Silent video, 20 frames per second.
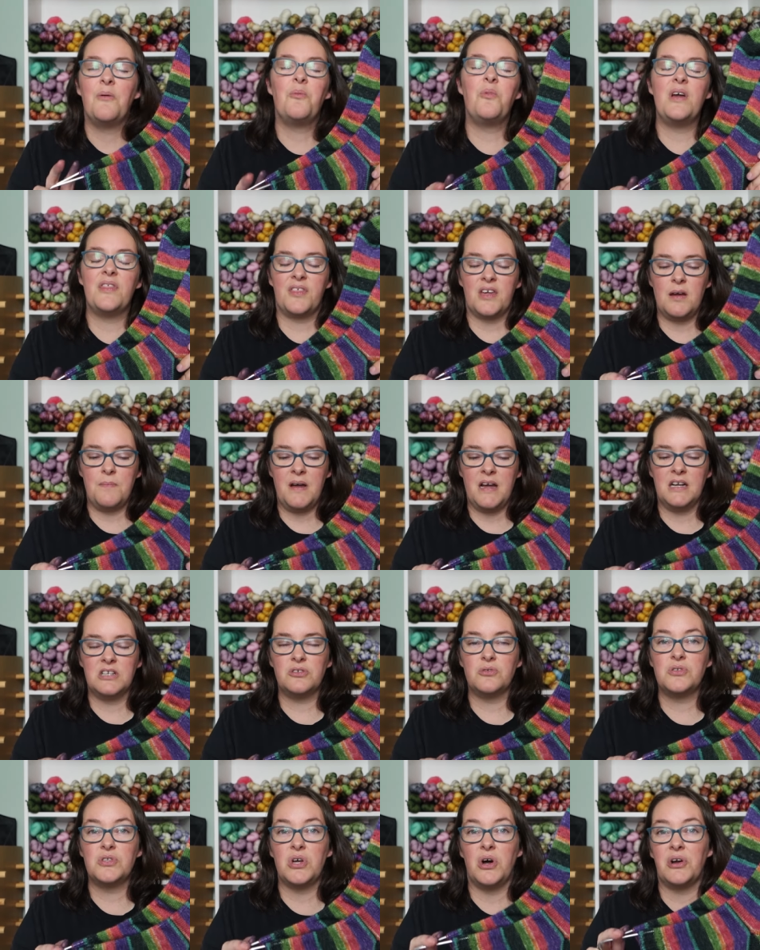With
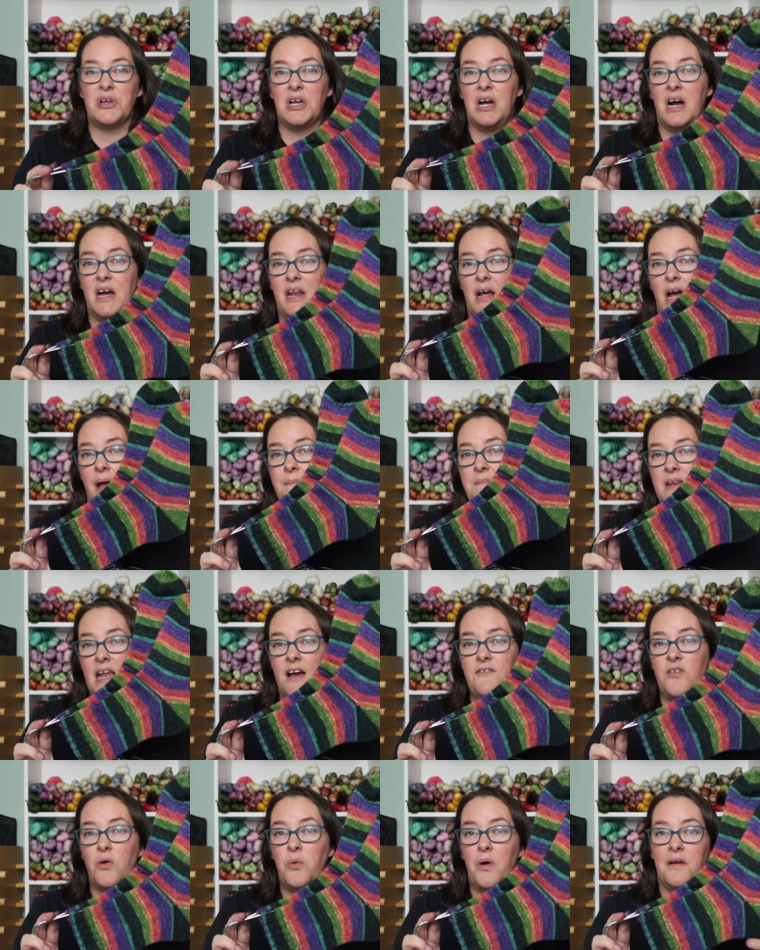commercial sock yarn, I'm
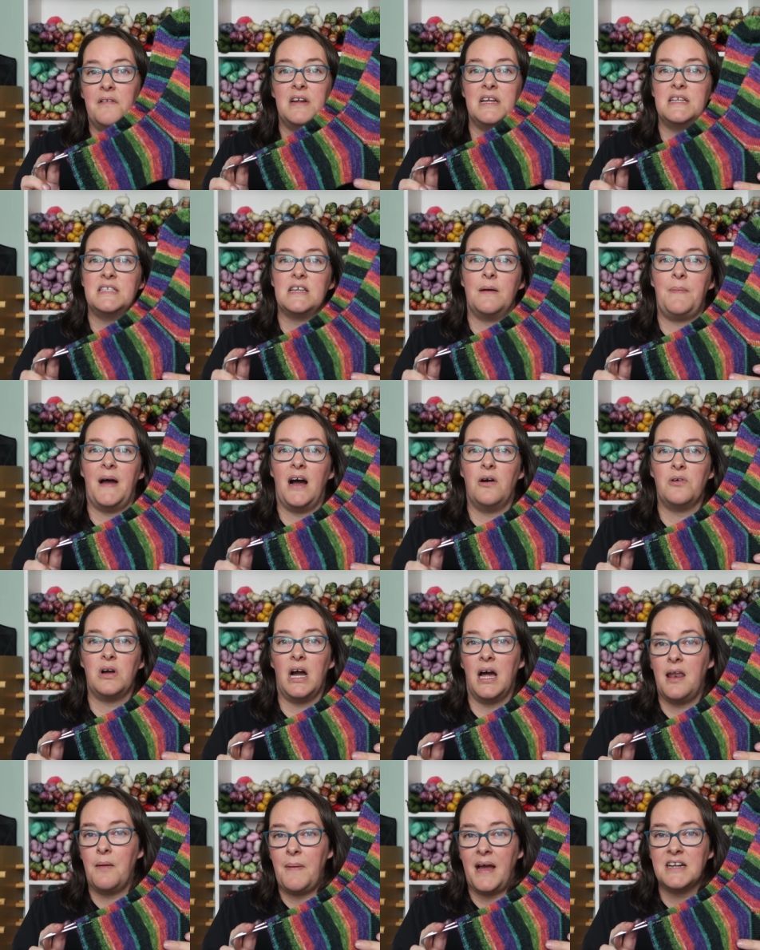never worried about
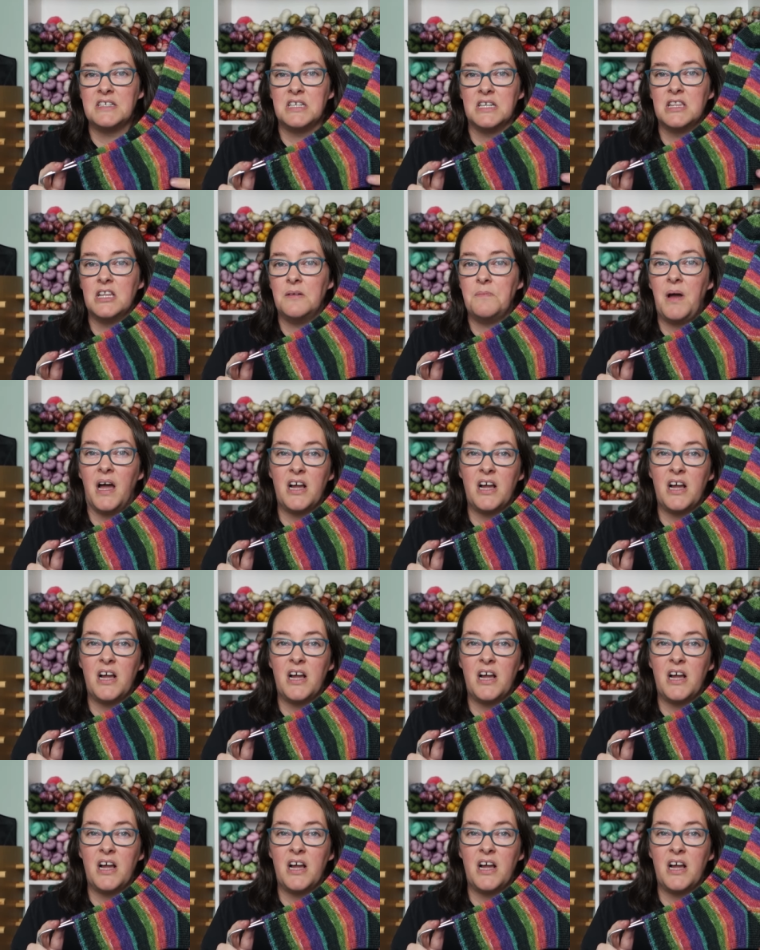colour matching them.